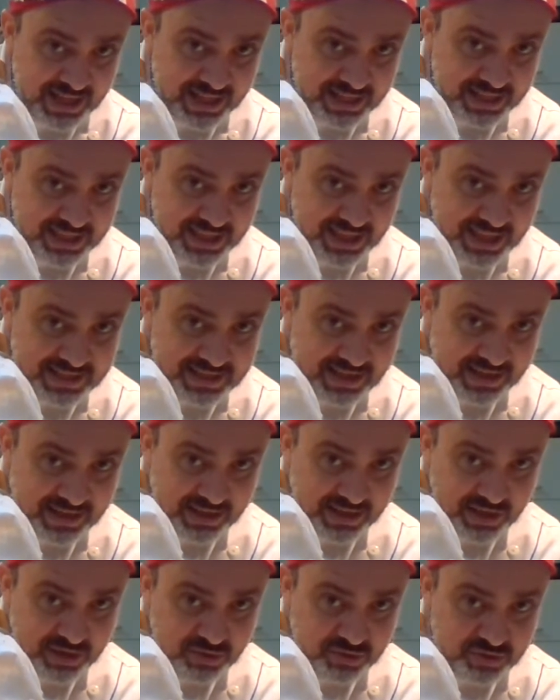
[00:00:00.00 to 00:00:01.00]
This is a
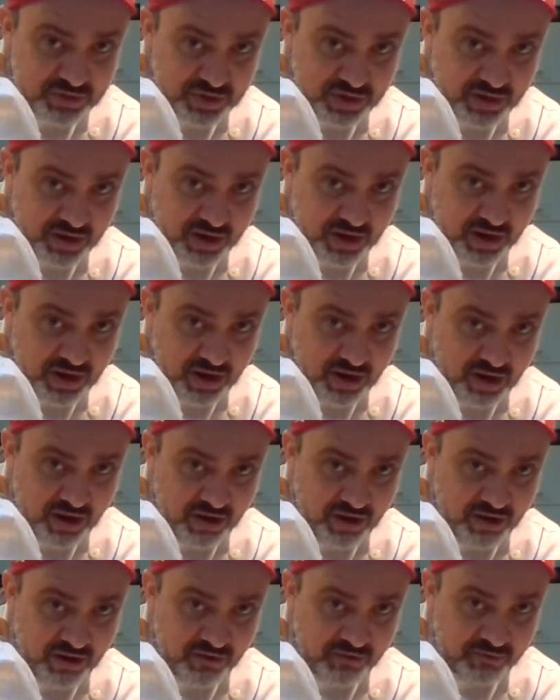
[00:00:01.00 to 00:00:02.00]
culture
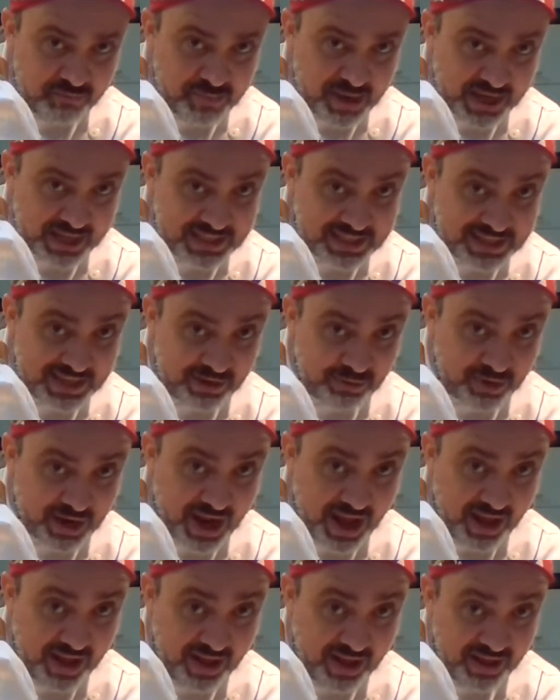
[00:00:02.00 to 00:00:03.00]
of bacteria
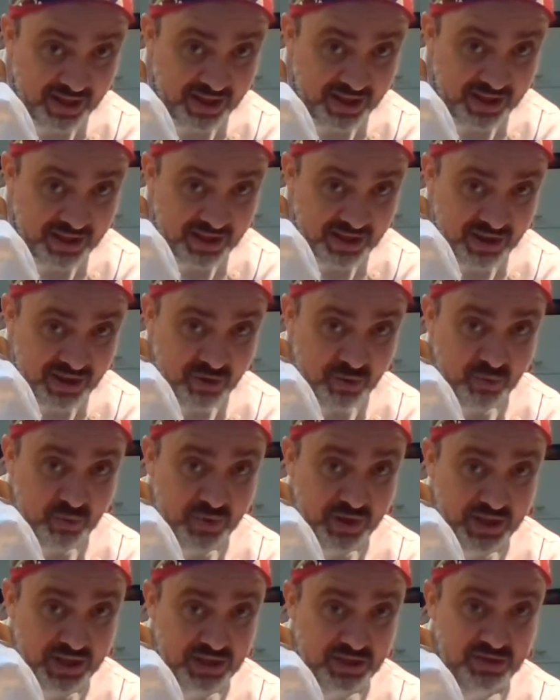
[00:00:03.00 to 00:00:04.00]
we
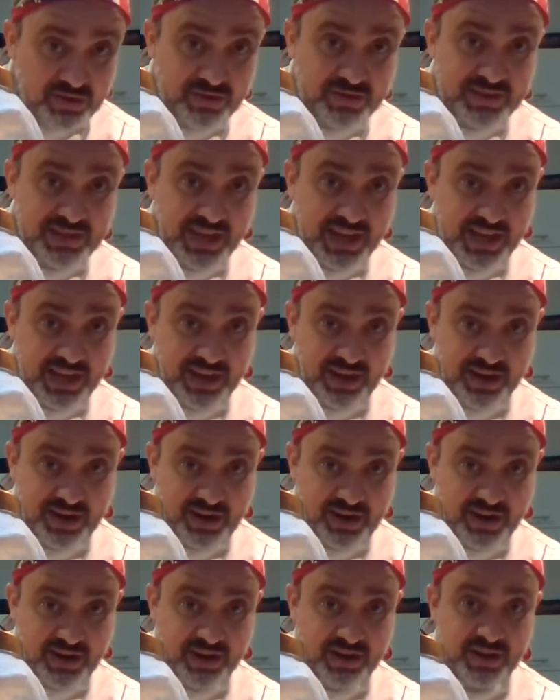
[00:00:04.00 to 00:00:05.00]
use here
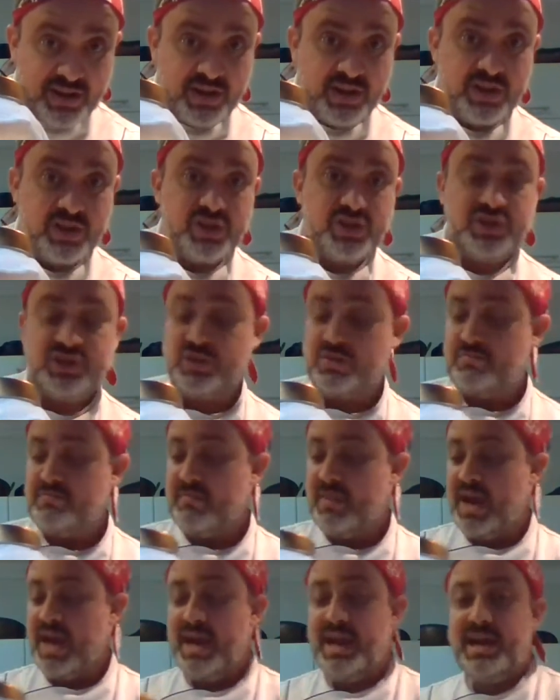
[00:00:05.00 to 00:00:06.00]
to make
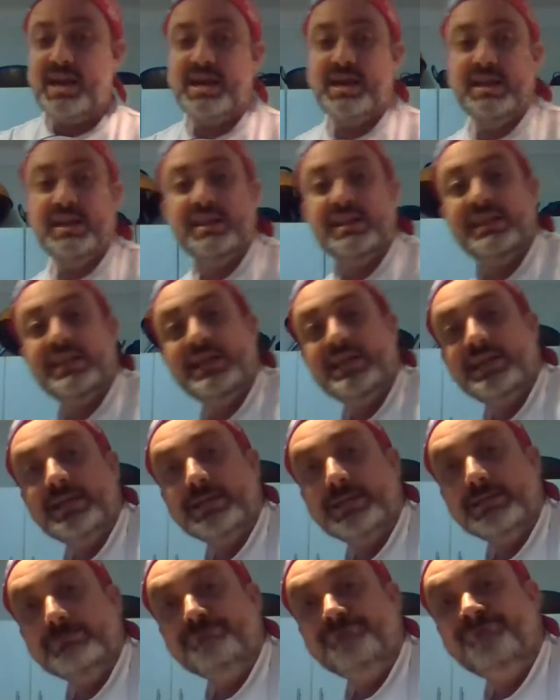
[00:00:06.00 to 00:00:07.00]
the
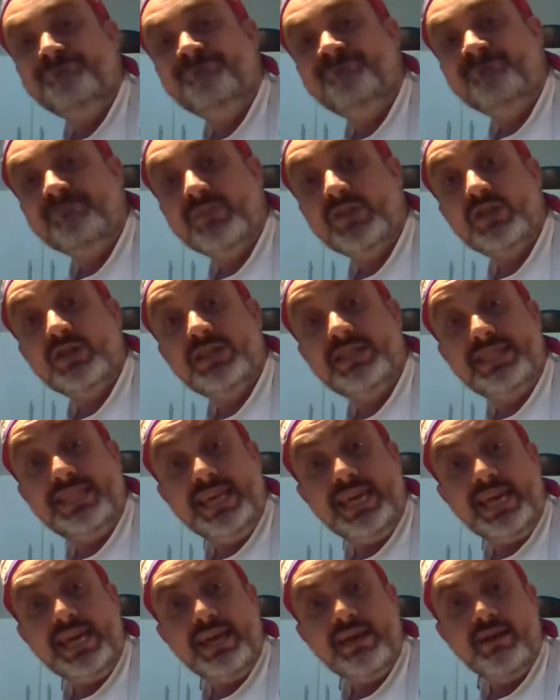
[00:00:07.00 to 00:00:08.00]
tea
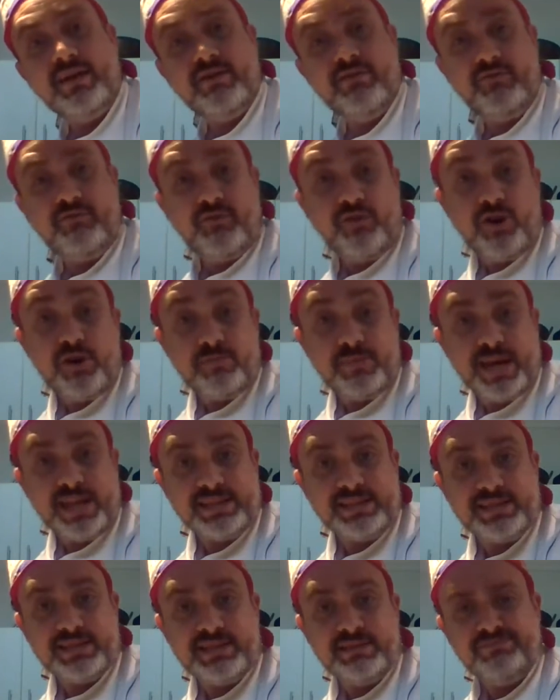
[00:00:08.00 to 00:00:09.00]
ferment.
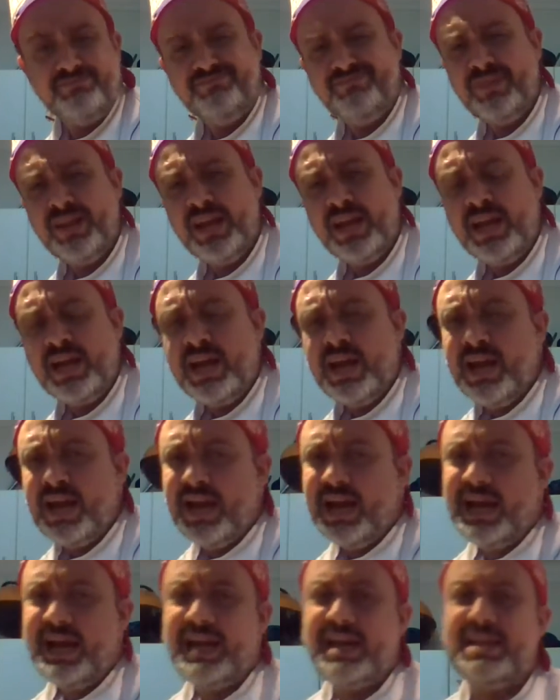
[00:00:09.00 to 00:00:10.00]
It
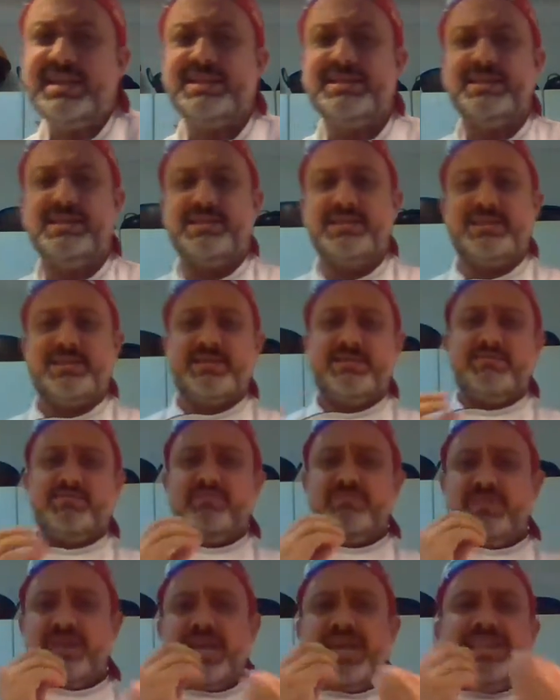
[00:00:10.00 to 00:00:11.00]

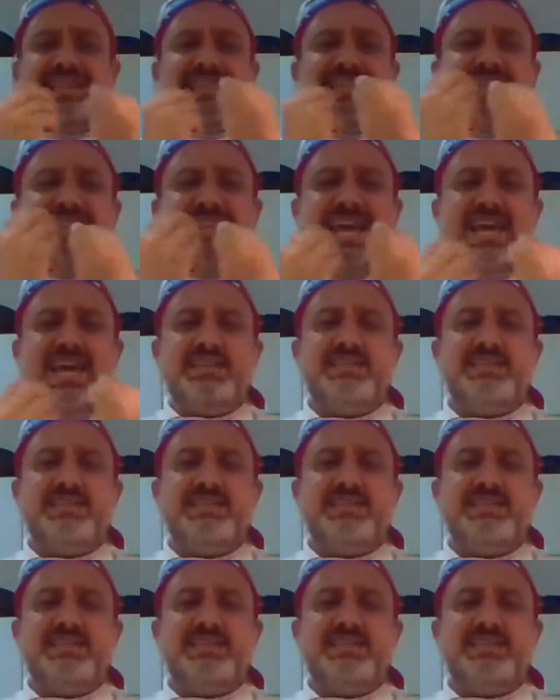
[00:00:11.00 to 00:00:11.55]
tastes like